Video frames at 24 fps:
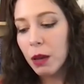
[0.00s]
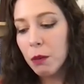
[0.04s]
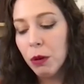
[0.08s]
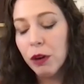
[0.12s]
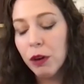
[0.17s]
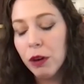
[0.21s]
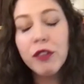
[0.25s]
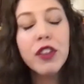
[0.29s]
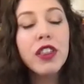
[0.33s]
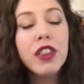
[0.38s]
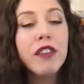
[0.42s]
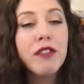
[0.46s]

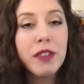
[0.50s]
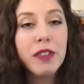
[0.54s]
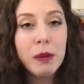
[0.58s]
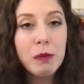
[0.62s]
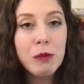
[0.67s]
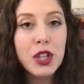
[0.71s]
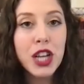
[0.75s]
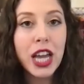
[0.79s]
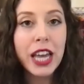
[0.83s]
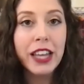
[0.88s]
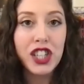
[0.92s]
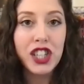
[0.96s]
But for the
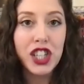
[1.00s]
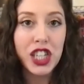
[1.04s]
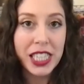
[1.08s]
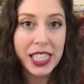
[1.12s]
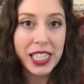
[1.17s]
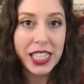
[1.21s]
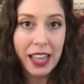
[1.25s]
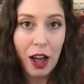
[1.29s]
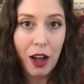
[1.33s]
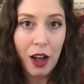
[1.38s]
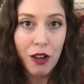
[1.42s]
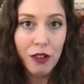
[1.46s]
film challenge
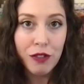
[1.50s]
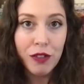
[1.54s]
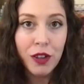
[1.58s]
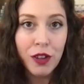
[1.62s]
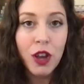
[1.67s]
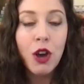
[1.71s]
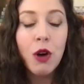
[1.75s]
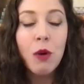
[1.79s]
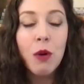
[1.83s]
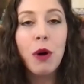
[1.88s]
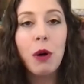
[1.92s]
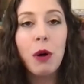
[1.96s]
itself,
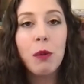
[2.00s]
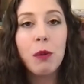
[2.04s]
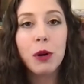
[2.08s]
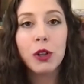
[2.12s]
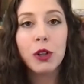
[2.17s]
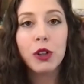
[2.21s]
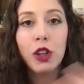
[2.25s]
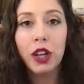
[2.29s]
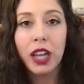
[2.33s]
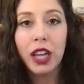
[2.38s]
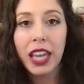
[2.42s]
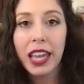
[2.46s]
while
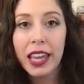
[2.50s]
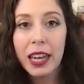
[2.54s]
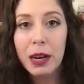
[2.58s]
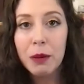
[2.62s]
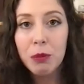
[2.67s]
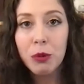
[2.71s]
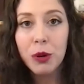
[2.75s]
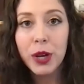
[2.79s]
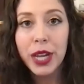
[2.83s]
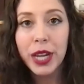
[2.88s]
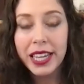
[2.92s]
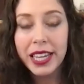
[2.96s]
we're looking
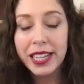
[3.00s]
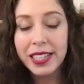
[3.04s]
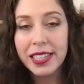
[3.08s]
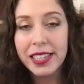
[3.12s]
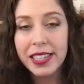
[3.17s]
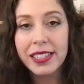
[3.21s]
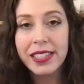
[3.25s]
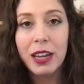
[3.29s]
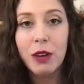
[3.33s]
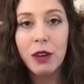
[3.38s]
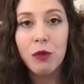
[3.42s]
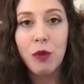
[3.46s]
at a
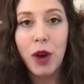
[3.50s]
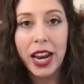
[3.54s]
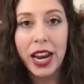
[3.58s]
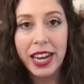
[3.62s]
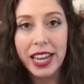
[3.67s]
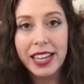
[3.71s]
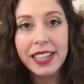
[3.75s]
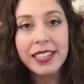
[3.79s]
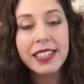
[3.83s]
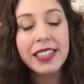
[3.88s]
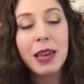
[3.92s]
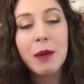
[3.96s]
pre-existing
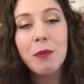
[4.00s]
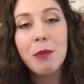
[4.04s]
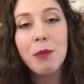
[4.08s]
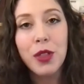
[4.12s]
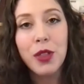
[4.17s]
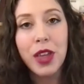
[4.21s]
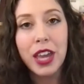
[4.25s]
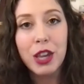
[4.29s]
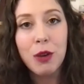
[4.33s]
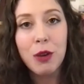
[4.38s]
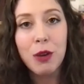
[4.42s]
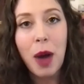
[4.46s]
writing sample
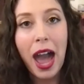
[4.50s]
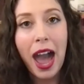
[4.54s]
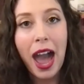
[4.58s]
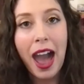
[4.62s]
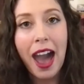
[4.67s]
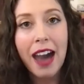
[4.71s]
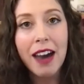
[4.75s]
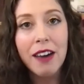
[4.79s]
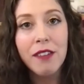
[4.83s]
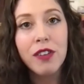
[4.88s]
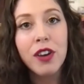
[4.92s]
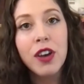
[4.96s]
that you
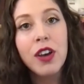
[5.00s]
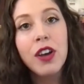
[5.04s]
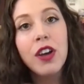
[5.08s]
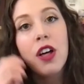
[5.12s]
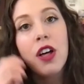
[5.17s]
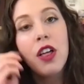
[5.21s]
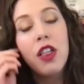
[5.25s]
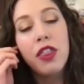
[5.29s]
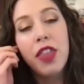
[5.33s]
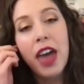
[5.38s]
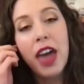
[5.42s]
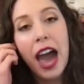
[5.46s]
have,
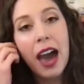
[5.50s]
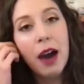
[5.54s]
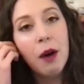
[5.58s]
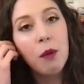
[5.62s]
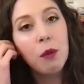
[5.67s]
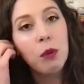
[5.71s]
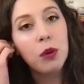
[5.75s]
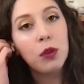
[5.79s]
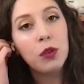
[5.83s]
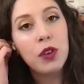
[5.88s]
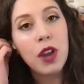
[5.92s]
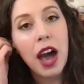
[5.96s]
that
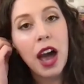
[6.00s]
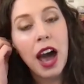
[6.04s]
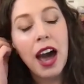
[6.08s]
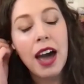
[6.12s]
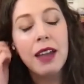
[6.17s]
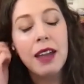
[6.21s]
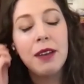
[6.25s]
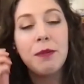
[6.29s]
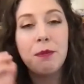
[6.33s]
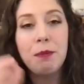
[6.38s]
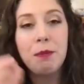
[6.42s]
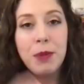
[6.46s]
will
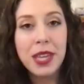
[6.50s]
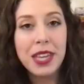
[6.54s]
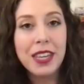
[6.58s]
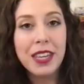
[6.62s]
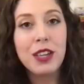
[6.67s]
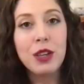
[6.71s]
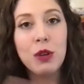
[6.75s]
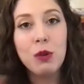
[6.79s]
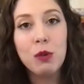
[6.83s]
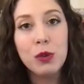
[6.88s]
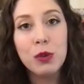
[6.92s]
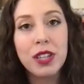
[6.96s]
not be
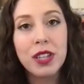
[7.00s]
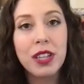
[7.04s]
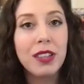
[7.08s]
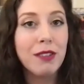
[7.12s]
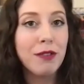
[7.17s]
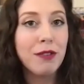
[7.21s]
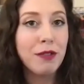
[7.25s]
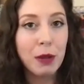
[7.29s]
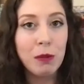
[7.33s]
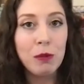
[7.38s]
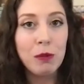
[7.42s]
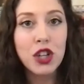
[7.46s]
used in
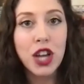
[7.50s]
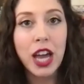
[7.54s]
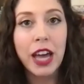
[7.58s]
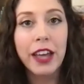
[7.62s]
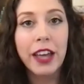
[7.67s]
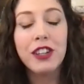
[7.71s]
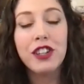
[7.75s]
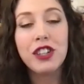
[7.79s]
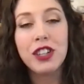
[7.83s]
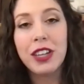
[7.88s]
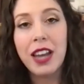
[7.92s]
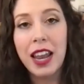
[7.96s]
the film
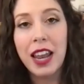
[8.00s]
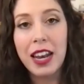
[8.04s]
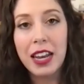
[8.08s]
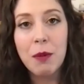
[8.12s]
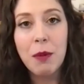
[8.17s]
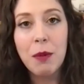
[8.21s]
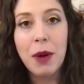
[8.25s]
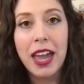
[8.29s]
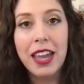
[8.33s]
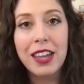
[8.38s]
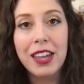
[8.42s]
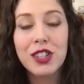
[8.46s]
challenge in
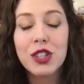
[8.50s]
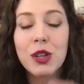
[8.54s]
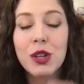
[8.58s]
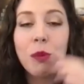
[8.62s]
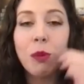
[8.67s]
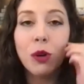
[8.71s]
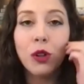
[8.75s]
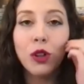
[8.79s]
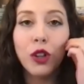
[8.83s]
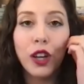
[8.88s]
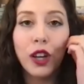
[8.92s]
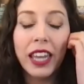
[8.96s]
any way. So
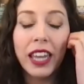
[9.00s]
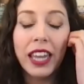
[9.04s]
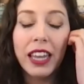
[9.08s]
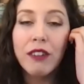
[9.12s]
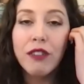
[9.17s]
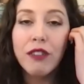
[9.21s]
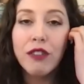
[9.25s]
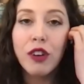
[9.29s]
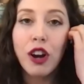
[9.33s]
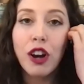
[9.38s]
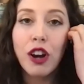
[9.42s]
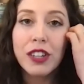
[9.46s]
we're
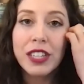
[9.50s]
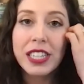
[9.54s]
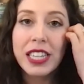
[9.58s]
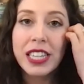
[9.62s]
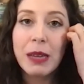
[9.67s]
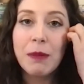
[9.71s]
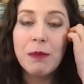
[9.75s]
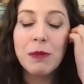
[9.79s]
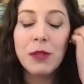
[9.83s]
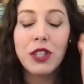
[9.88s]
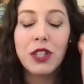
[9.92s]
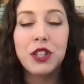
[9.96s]
looking for our
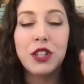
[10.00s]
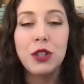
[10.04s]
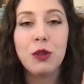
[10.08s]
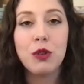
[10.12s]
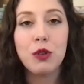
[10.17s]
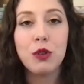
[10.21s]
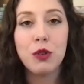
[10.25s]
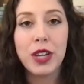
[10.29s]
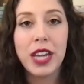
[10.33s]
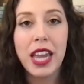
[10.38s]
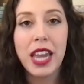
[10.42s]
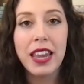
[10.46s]
teams to
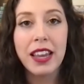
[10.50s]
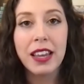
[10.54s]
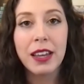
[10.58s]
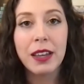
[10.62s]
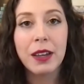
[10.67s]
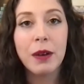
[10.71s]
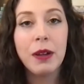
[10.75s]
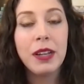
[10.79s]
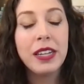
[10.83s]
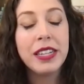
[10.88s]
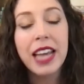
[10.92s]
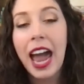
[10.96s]
create
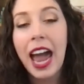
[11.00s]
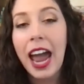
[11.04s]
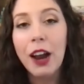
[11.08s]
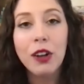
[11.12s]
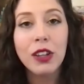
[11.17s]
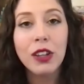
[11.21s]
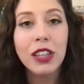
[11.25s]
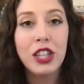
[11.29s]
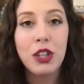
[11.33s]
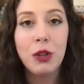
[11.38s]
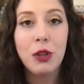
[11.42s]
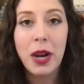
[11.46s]

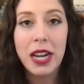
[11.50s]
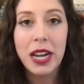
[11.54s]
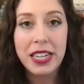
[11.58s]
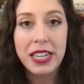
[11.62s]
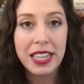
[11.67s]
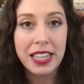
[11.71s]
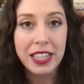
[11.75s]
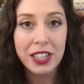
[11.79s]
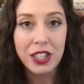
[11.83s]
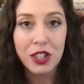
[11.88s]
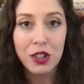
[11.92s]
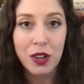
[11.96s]
entirely new
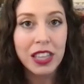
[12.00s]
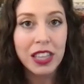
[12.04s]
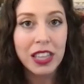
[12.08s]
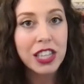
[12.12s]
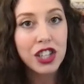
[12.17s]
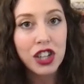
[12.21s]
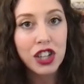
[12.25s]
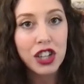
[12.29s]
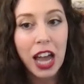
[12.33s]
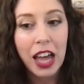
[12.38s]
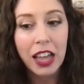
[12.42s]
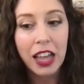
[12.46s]
ideas during
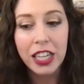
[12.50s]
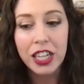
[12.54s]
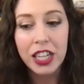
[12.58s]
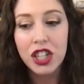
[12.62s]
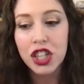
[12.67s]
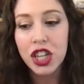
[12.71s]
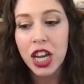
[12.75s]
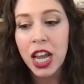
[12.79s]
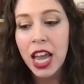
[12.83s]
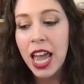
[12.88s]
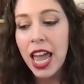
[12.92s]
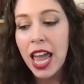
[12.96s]
this
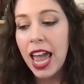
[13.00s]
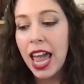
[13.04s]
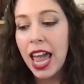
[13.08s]
challenge.